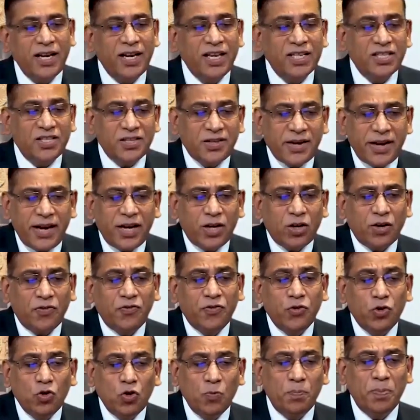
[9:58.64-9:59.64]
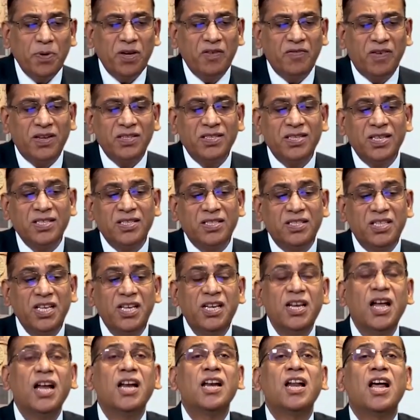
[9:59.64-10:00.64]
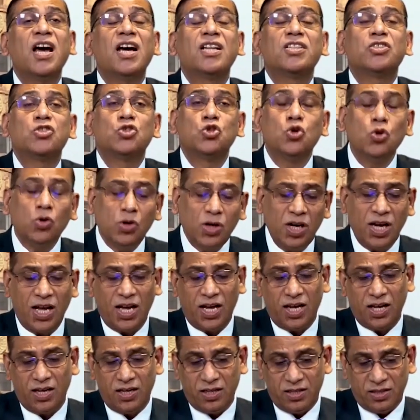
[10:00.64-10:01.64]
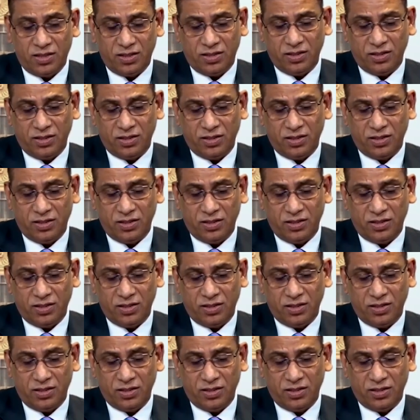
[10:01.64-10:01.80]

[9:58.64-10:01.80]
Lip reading: in a state of UP versus Dinanath Shukla